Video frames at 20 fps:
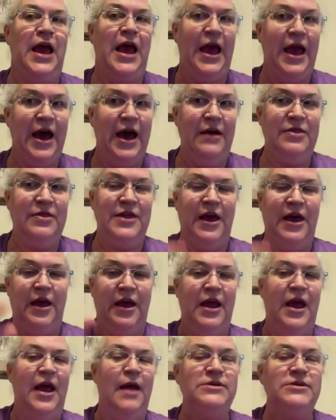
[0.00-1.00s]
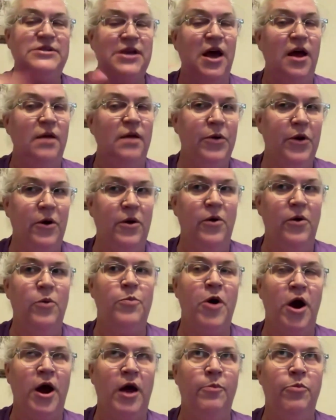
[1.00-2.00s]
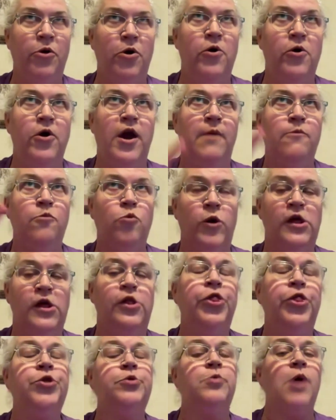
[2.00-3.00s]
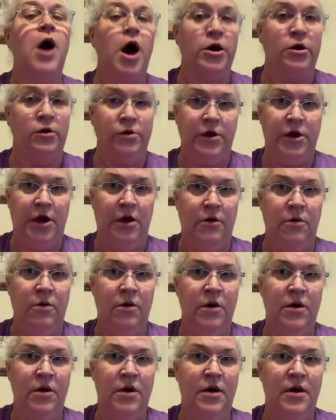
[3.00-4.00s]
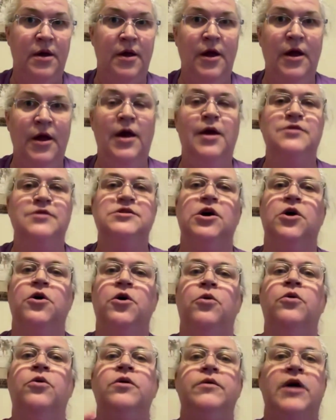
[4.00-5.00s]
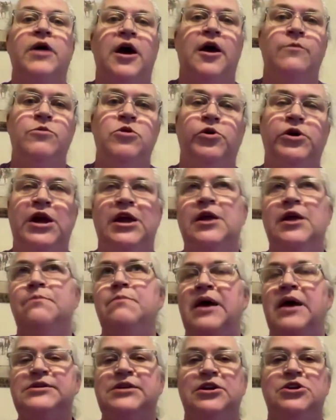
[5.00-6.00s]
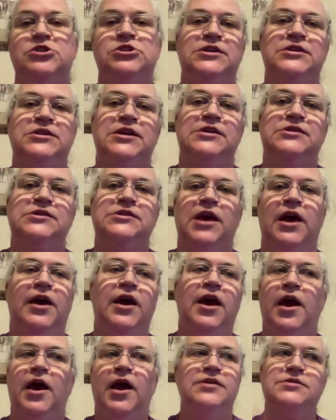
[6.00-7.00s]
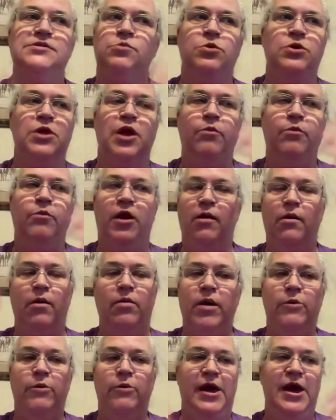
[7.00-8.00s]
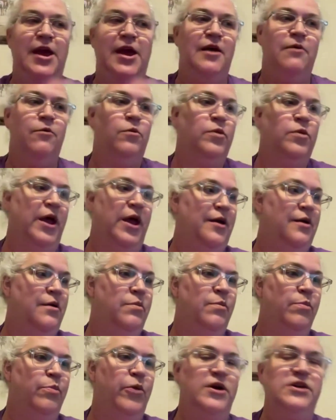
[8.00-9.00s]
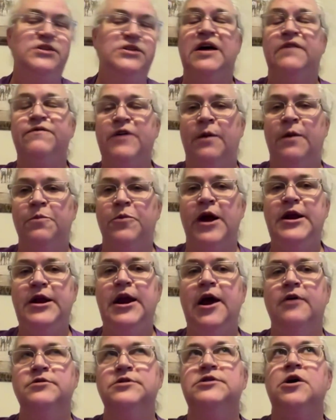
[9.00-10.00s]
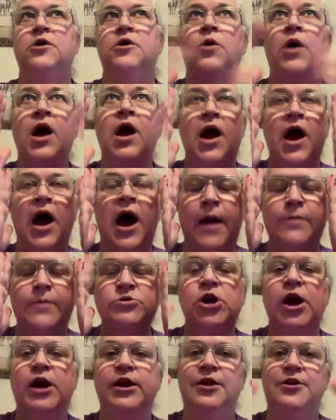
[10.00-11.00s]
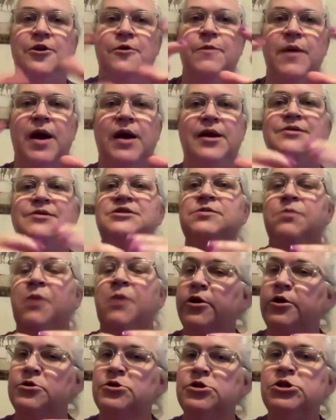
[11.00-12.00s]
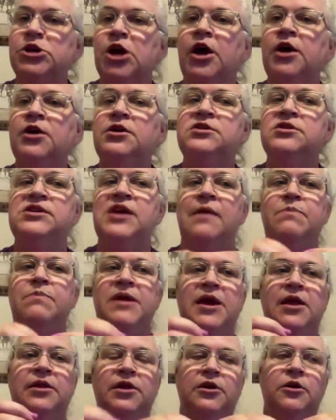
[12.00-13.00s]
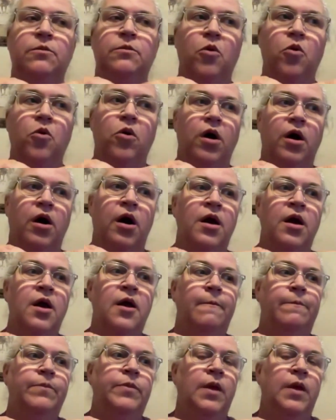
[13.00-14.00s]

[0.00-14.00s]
the Amazon program will throttle you. So you'll get a message that says like, "Hey, like blah blah blah, we can't like bring stuff up right now." So I'm trying to do mine in smaller chunks and be a little more